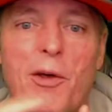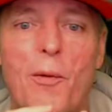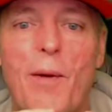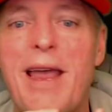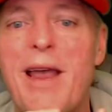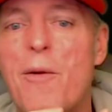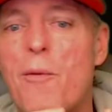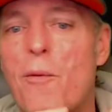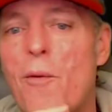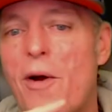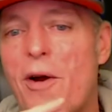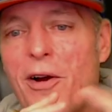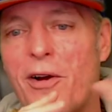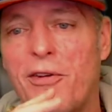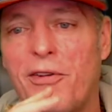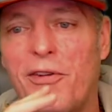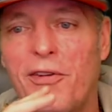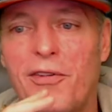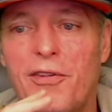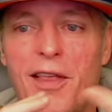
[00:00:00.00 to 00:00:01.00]
The way it
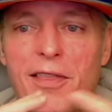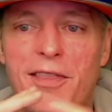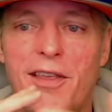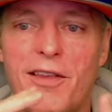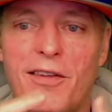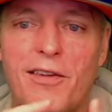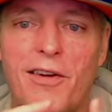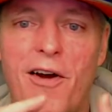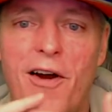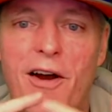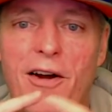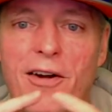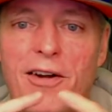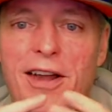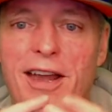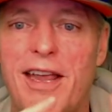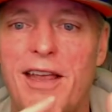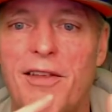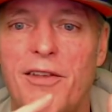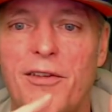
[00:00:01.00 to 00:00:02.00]
works is that this
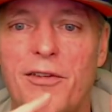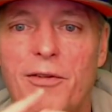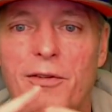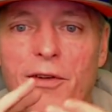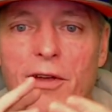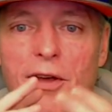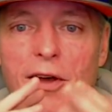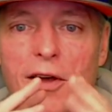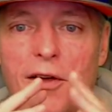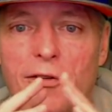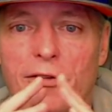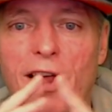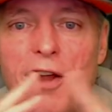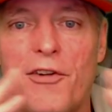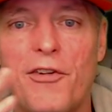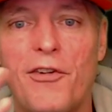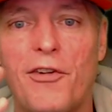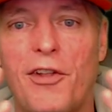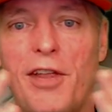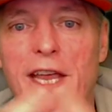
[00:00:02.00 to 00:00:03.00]
card is
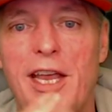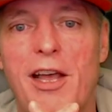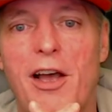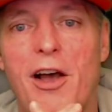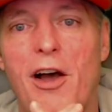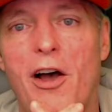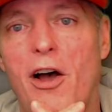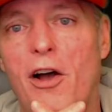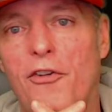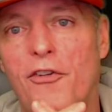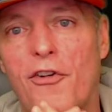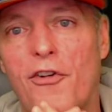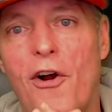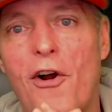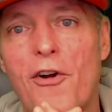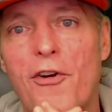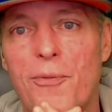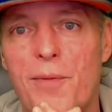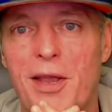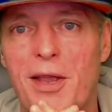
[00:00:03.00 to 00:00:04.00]
essentially a
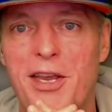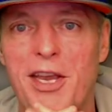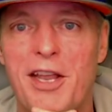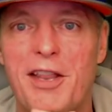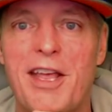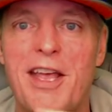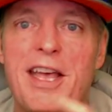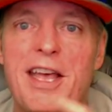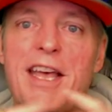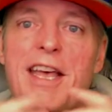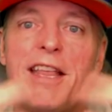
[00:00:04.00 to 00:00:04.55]
charge minion